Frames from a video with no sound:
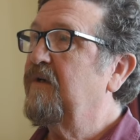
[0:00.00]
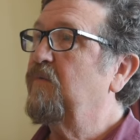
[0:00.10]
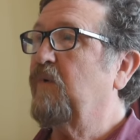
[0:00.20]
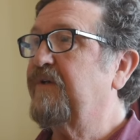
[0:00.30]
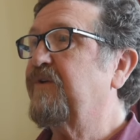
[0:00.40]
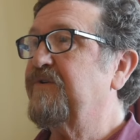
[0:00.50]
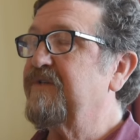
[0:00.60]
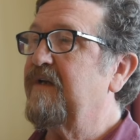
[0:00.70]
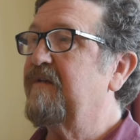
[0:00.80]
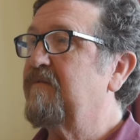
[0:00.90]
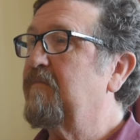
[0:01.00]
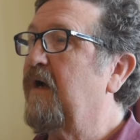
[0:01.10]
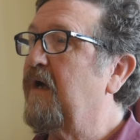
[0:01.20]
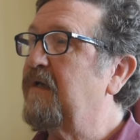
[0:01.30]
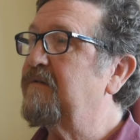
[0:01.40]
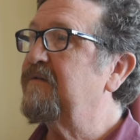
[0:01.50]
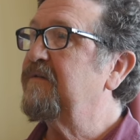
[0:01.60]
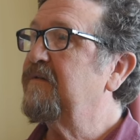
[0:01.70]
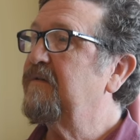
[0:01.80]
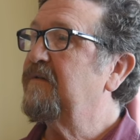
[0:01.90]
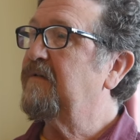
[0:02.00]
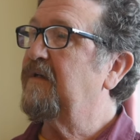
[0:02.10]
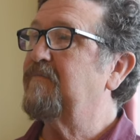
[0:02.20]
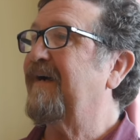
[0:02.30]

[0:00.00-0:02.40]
one could say that mind and